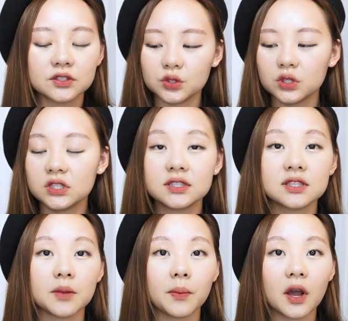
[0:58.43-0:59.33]
so this is
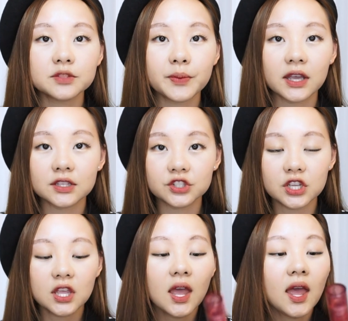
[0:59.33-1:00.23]
the box
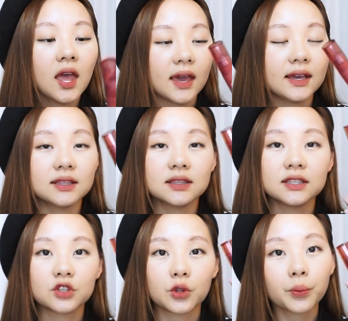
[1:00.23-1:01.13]
packaging and these are the